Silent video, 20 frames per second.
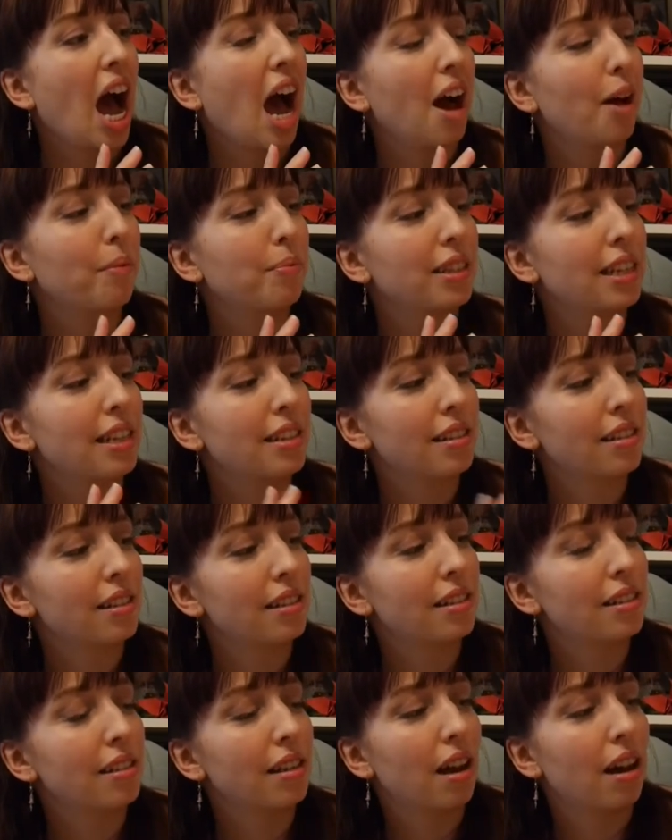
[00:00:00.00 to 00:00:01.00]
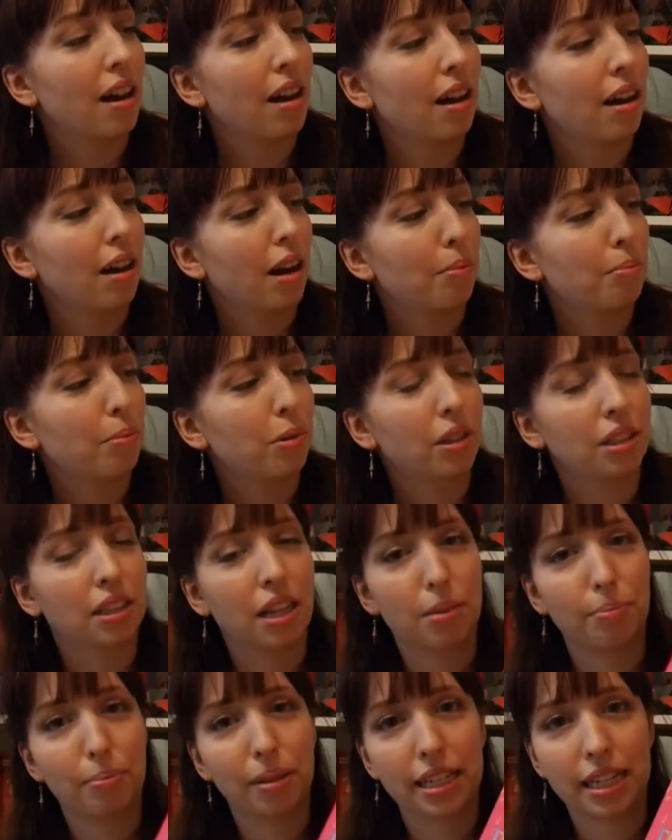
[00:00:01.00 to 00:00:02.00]
This is a book
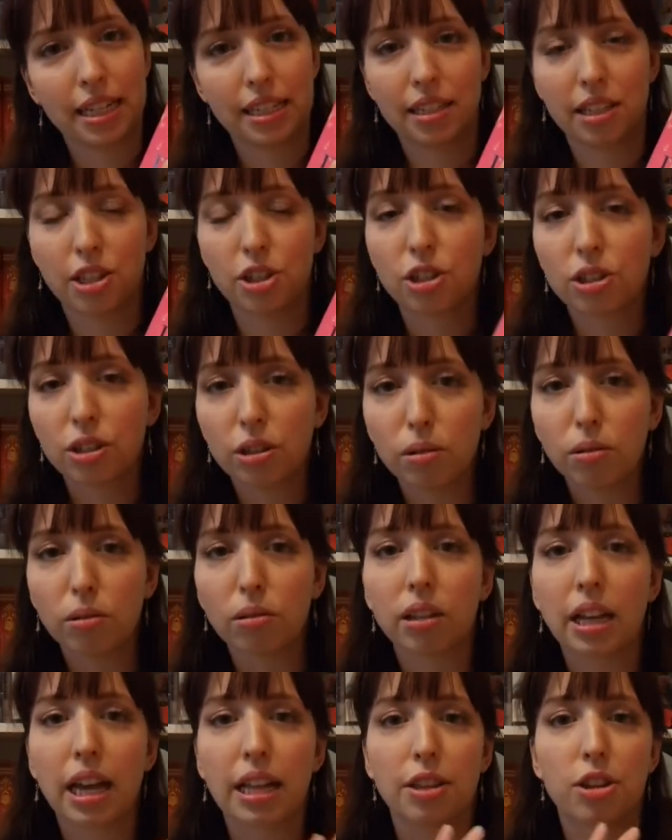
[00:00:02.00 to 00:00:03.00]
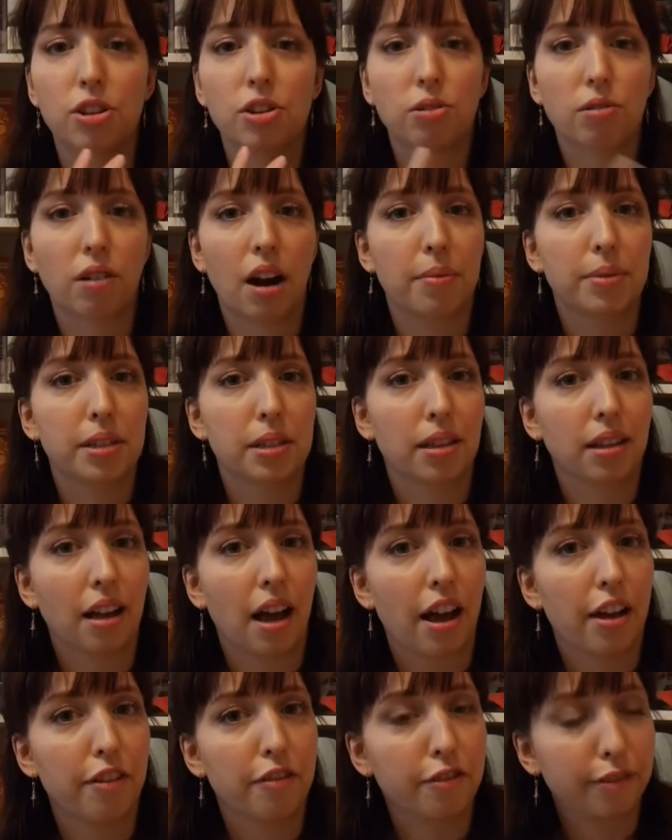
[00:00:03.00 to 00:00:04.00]
that plays in Seoul and describes
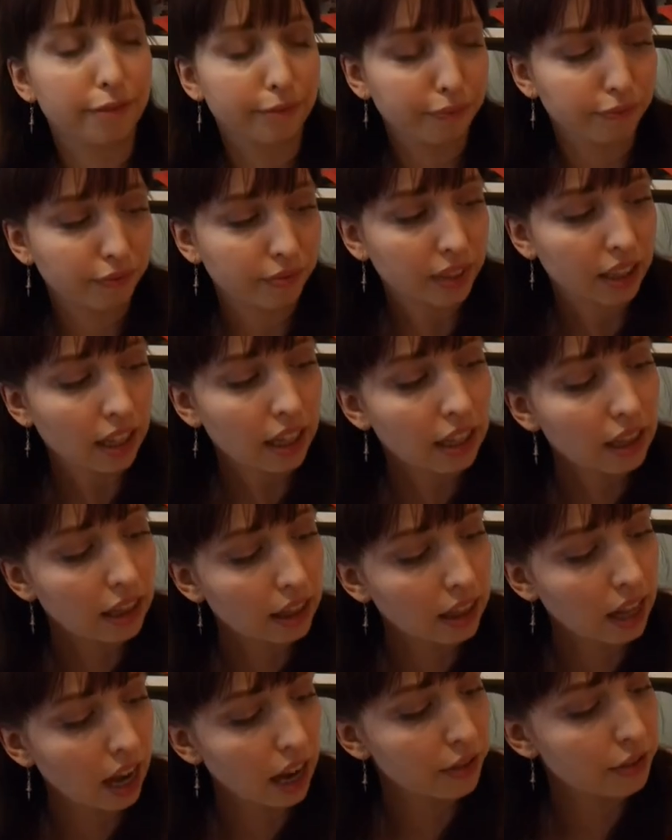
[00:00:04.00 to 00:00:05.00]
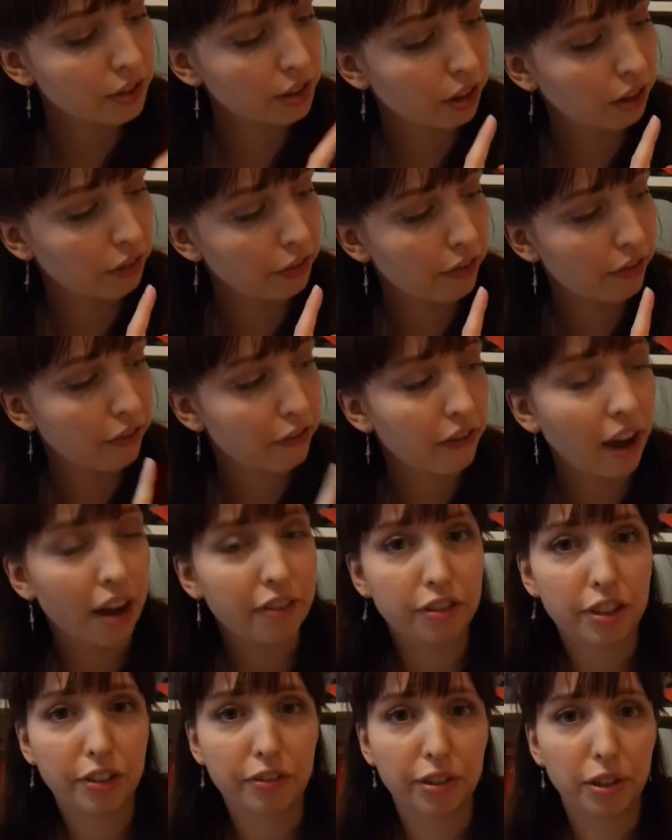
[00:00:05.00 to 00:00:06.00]
the lives of
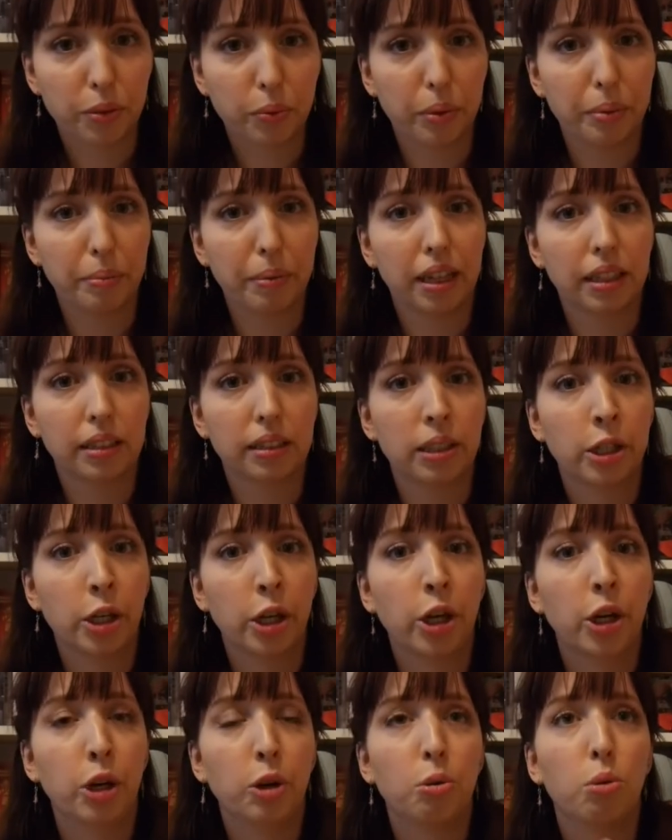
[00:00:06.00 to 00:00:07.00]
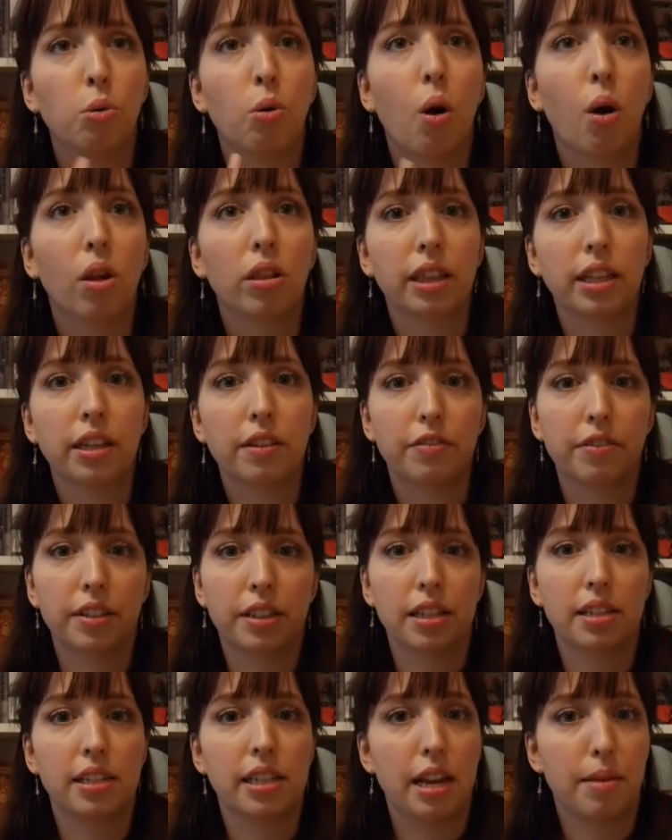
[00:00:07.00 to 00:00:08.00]
five different women who all live
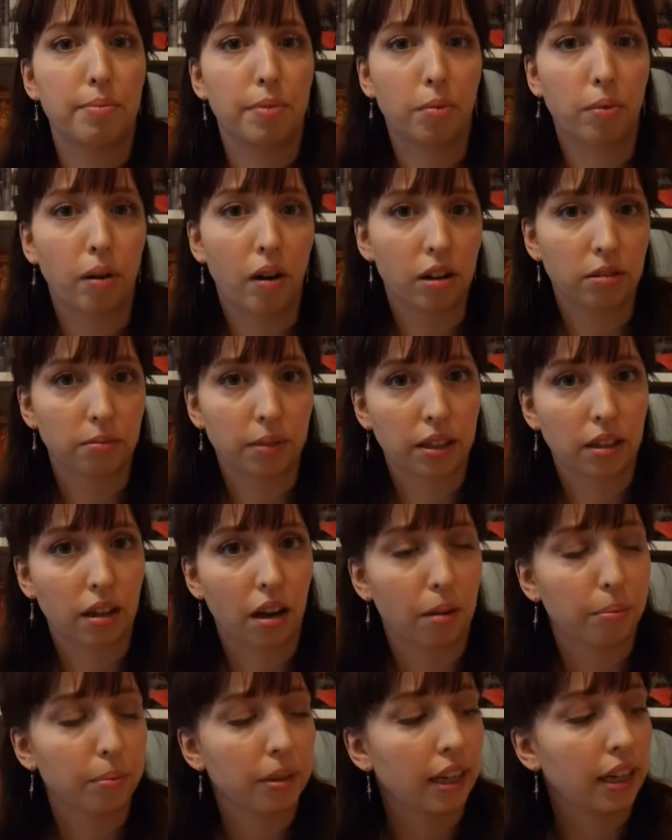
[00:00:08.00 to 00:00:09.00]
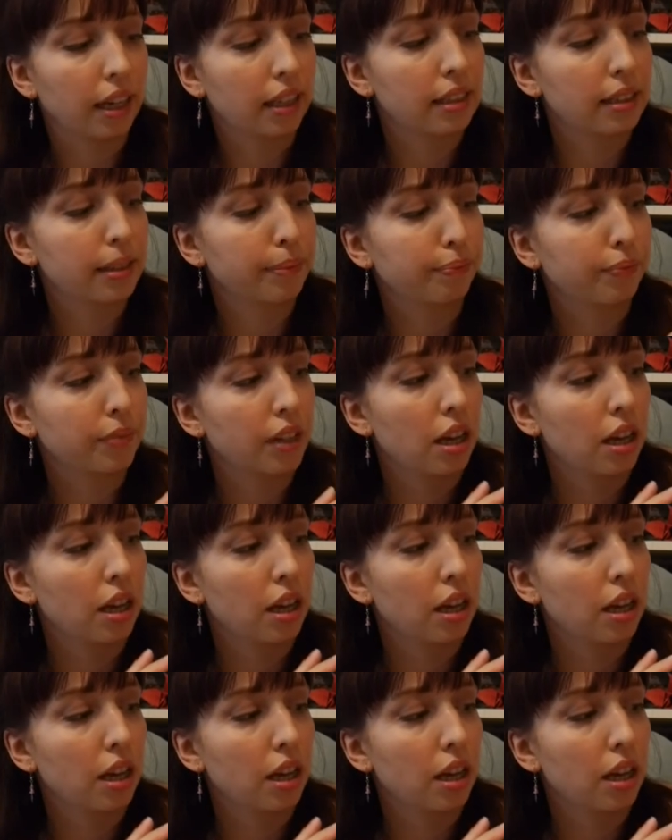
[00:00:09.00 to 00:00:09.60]
in the same apartment complex.